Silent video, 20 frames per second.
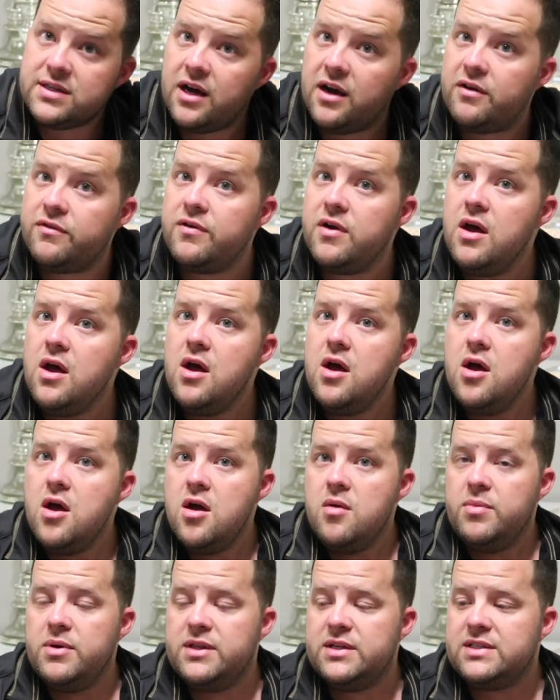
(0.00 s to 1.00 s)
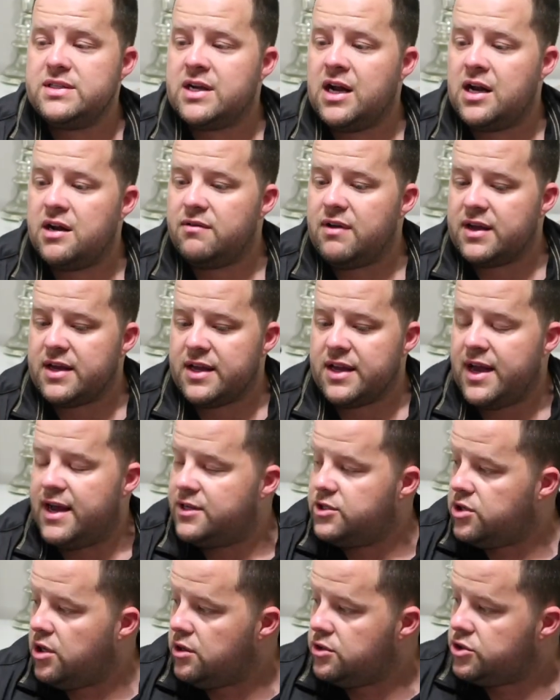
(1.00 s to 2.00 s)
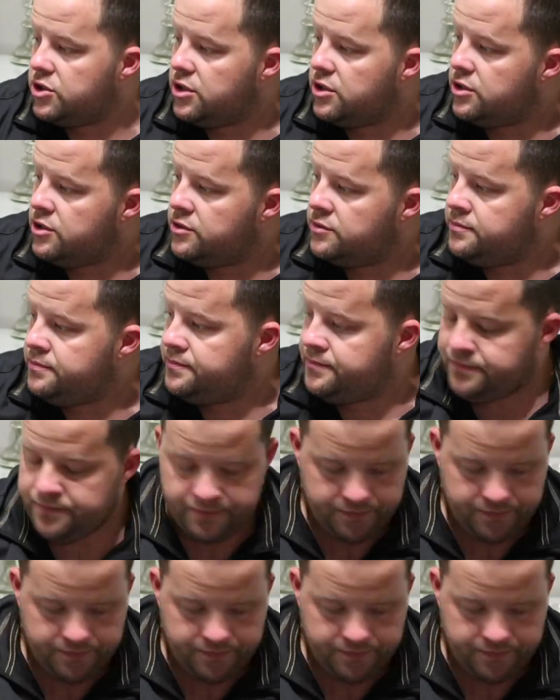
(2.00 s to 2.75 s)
stuff. But this is kind of like a catch-all journal.